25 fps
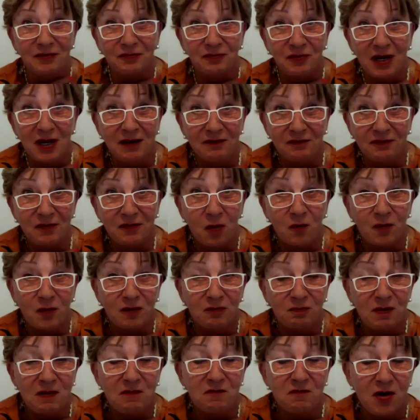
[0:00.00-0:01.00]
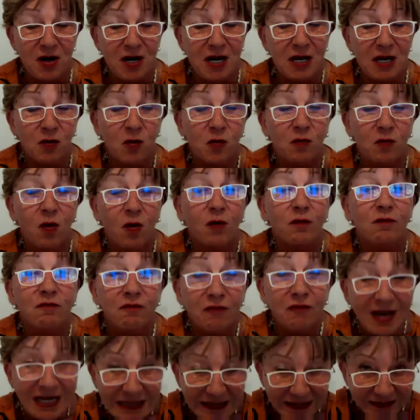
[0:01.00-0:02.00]
I've always been very
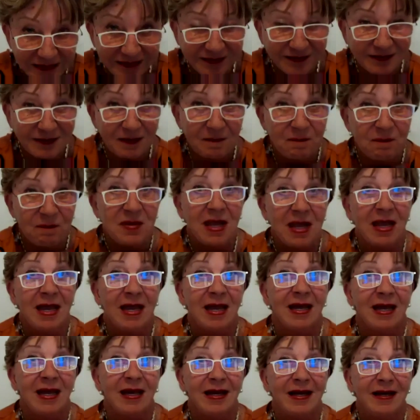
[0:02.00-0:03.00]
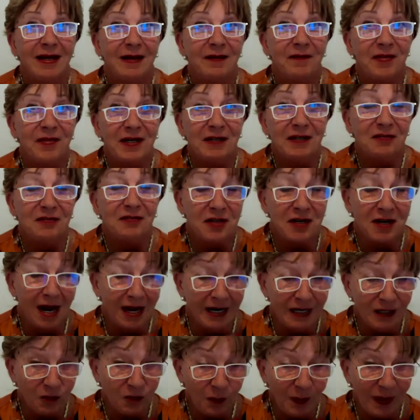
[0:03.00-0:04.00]
convinced that it's the
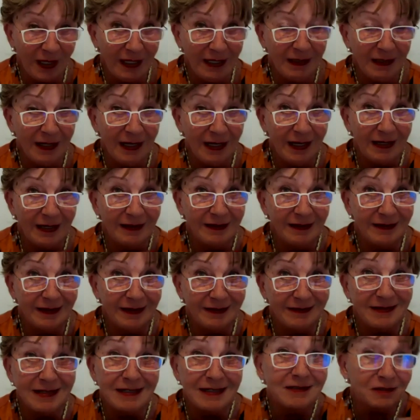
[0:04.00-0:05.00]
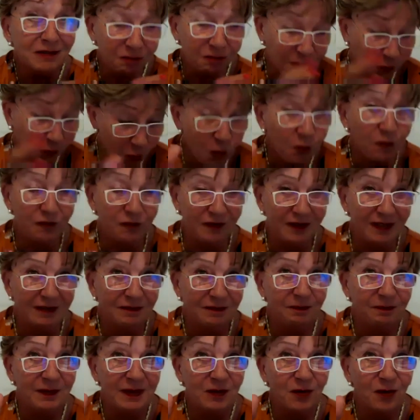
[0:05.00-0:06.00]
right way, and it proved
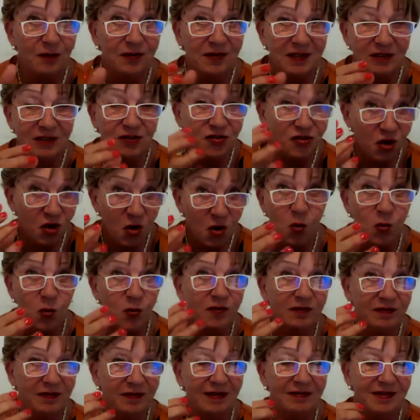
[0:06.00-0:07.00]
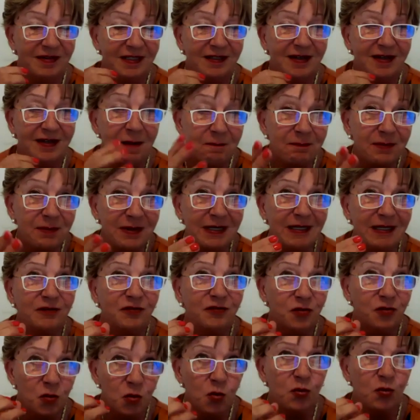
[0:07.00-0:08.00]
it, because it showed that the companies
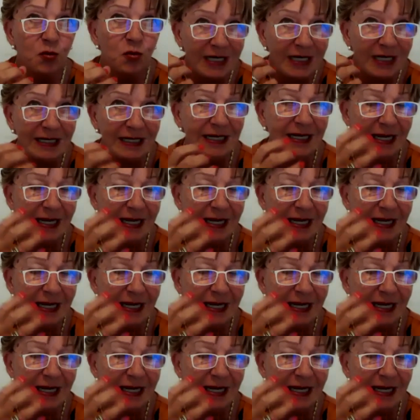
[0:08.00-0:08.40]
who really